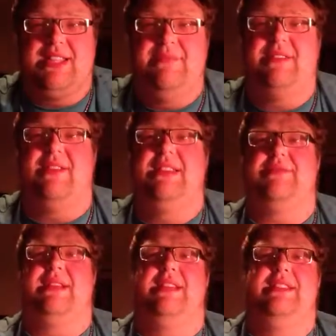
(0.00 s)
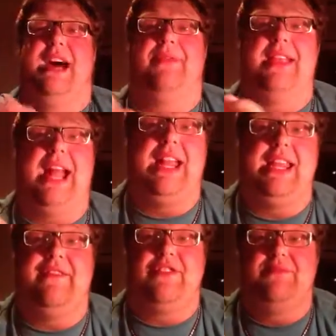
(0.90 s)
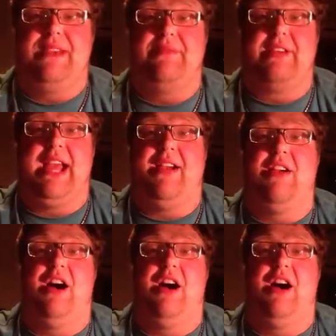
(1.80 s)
teams on this week. Not that any of you people care.